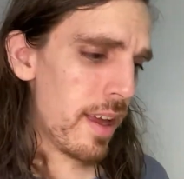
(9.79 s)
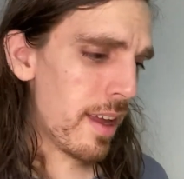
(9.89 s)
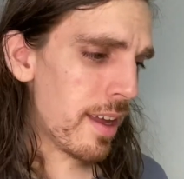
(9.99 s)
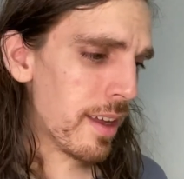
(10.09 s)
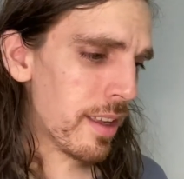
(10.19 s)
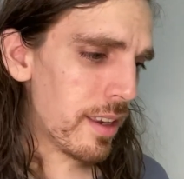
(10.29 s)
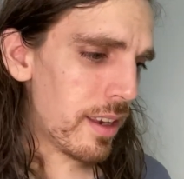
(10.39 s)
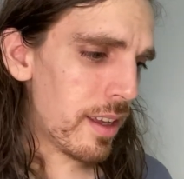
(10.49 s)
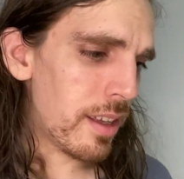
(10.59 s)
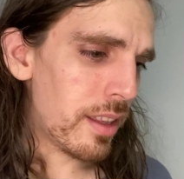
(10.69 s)

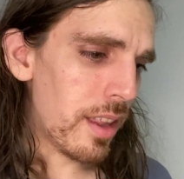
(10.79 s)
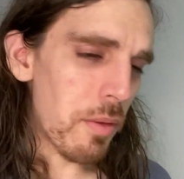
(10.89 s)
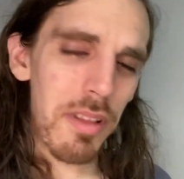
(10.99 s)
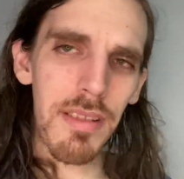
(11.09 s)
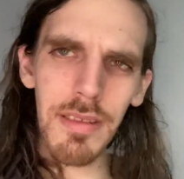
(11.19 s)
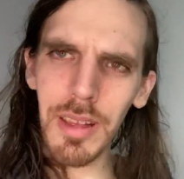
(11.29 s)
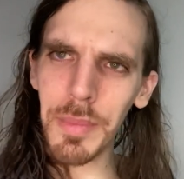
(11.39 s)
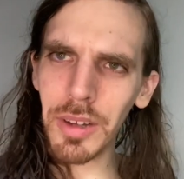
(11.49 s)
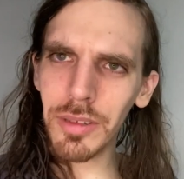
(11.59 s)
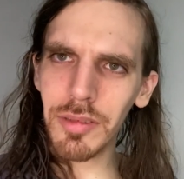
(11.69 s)
And that was
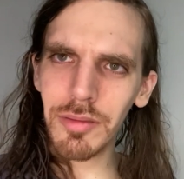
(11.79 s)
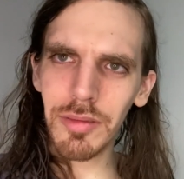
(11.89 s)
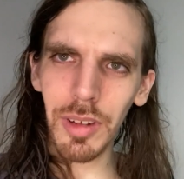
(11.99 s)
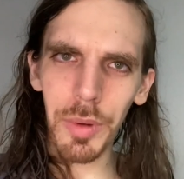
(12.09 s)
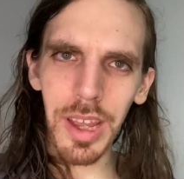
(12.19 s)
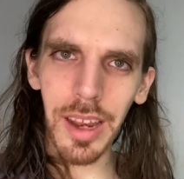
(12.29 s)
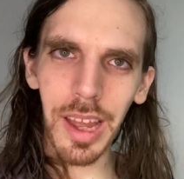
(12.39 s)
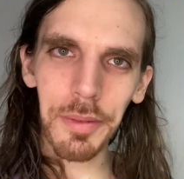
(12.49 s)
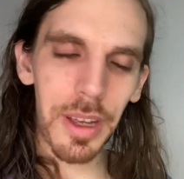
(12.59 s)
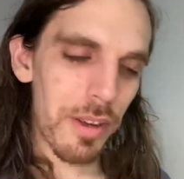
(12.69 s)
about a week and a
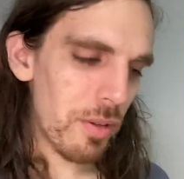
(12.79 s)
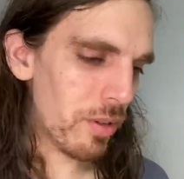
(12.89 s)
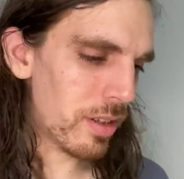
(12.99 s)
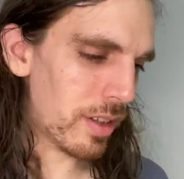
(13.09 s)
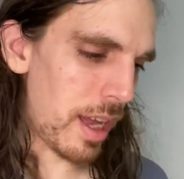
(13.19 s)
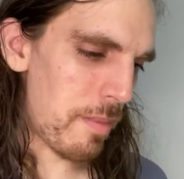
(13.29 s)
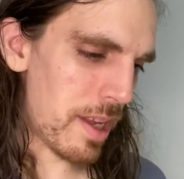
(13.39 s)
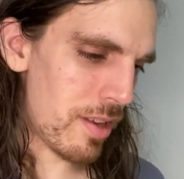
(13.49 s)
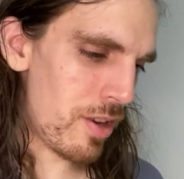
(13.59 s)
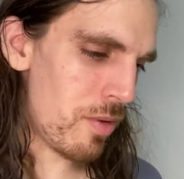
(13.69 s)
half ago. I
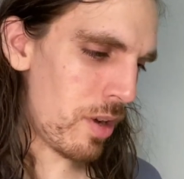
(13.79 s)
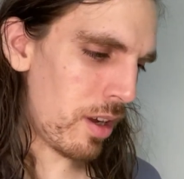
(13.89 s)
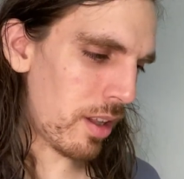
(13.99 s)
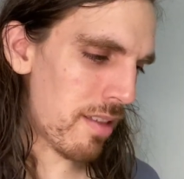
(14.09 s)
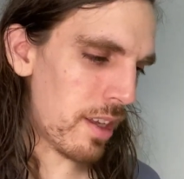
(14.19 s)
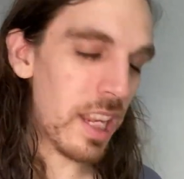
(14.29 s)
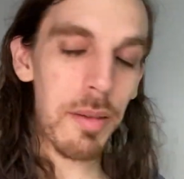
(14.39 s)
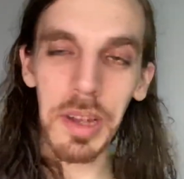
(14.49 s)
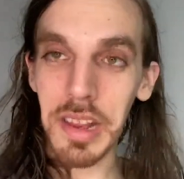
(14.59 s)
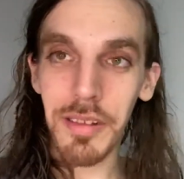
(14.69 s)
meant to do it on Sunday,
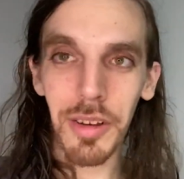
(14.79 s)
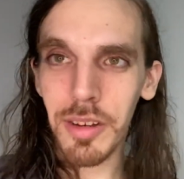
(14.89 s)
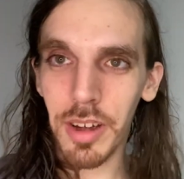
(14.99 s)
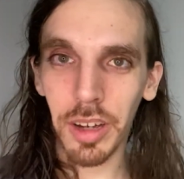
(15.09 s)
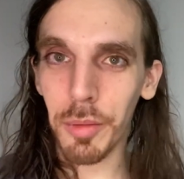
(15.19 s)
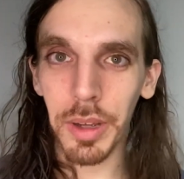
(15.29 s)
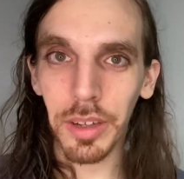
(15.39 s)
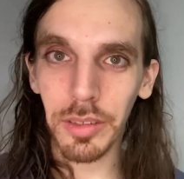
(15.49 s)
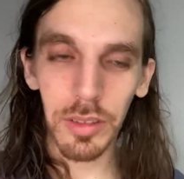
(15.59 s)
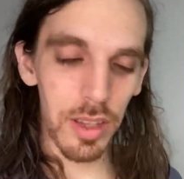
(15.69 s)
but I started talking
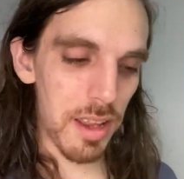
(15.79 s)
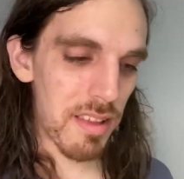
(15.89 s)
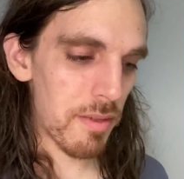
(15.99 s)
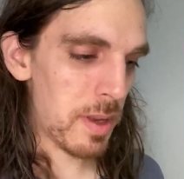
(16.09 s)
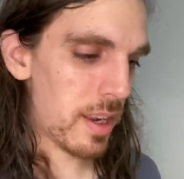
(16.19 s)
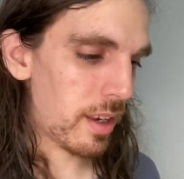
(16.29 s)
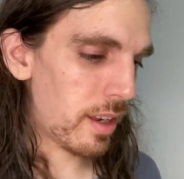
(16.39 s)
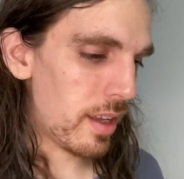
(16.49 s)
about East of Eden.